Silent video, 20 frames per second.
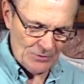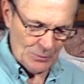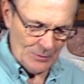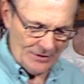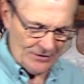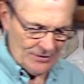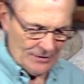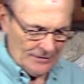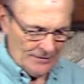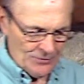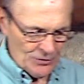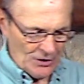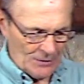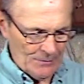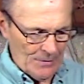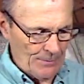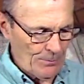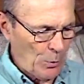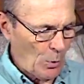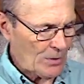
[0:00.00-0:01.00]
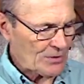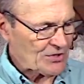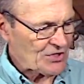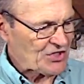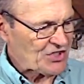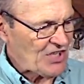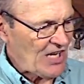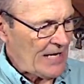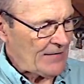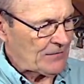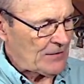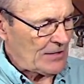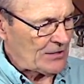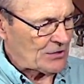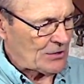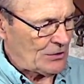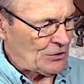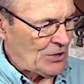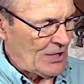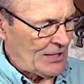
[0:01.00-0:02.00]
with some important safety
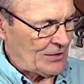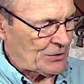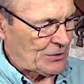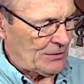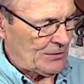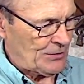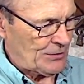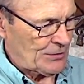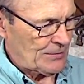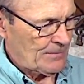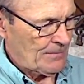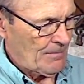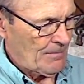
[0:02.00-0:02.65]
suggestions.